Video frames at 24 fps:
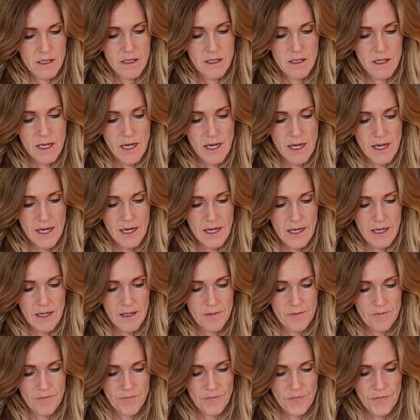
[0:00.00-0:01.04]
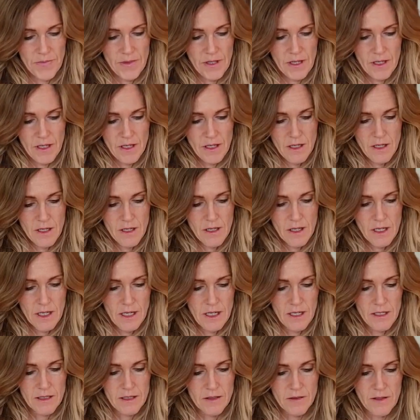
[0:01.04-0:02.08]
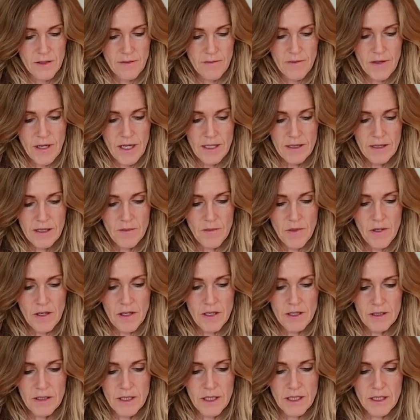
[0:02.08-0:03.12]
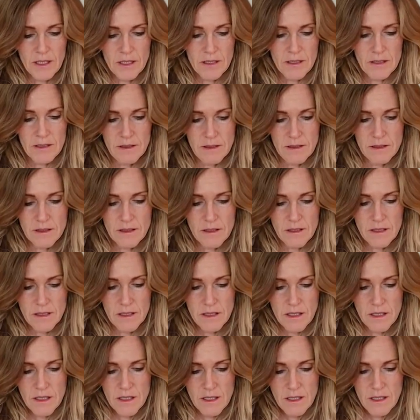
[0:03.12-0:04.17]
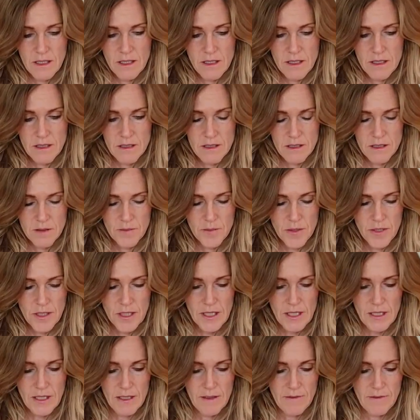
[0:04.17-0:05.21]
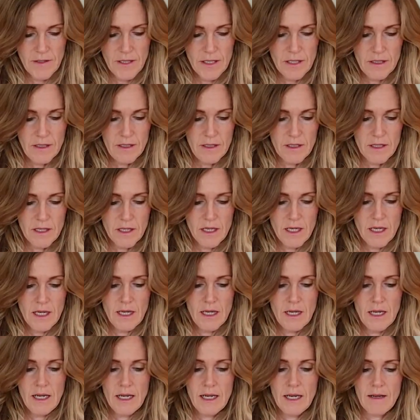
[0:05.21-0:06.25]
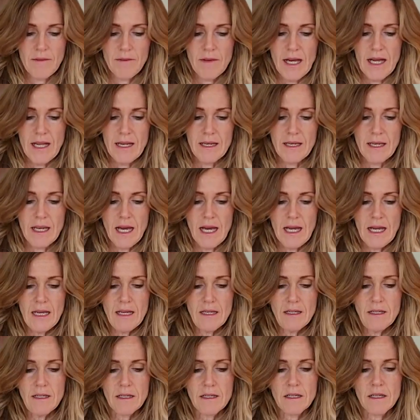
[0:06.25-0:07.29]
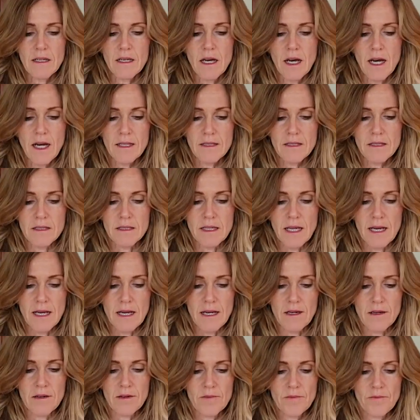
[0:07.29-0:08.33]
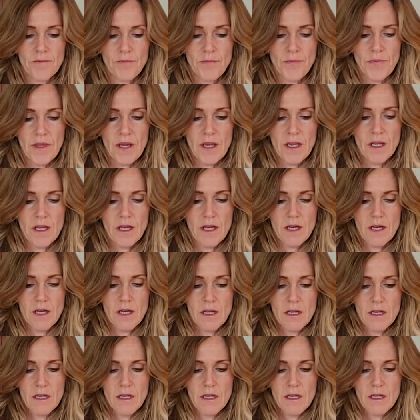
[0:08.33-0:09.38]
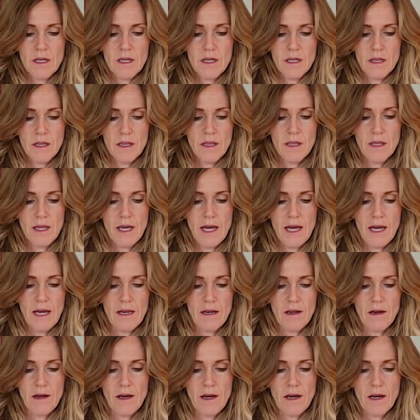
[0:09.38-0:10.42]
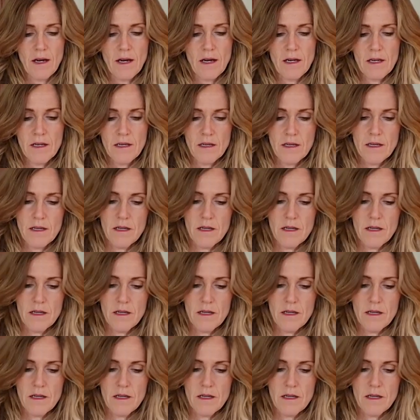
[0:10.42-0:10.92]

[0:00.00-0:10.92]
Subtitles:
9. Okay, so I've got them all done. This is pretty even. And I've got 9 knots now that are